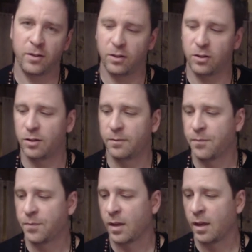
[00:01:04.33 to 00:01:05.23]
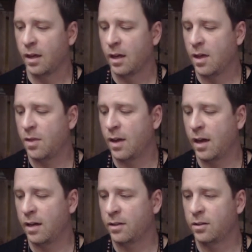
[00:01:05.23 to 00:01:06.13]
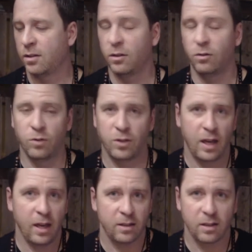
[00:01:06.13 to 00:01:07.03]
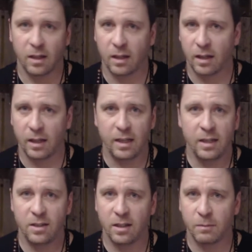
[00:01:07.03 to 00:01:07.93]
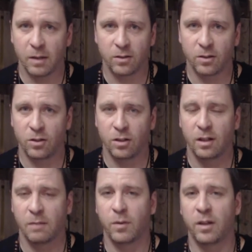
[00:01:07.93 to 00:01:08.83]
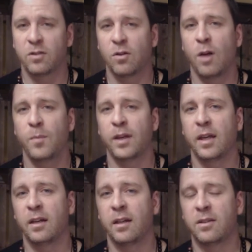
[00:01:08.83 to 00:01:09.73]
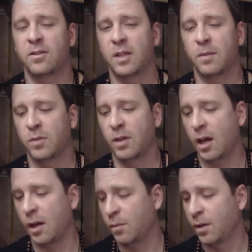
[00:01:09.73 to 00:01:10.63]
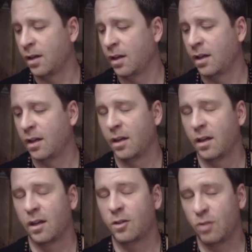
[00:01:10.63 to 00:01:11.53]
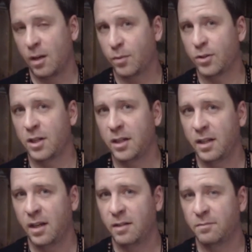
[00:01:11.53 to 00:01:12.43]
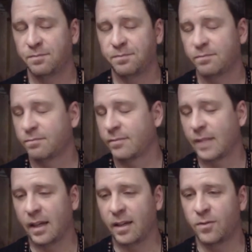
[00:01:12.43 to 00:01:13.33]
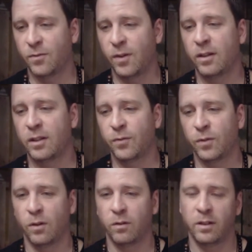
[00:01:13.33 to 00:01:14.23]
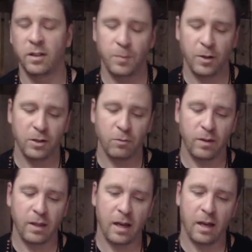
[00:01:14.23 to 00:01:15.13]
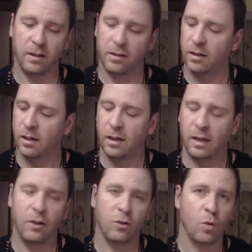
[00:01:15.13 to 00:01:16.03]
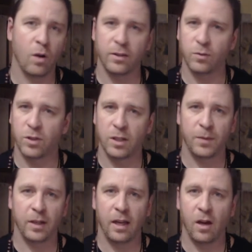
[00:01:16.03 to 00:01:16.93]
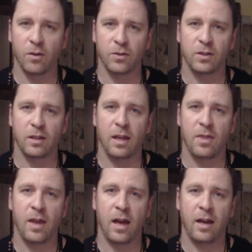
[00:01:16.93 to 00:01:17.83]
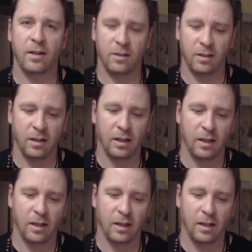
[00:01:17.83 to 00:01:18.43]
message that you say is an easy message, but it's complicated at the same time, and try to project that, it's very difficult. And especially when that intertwines with something else, and that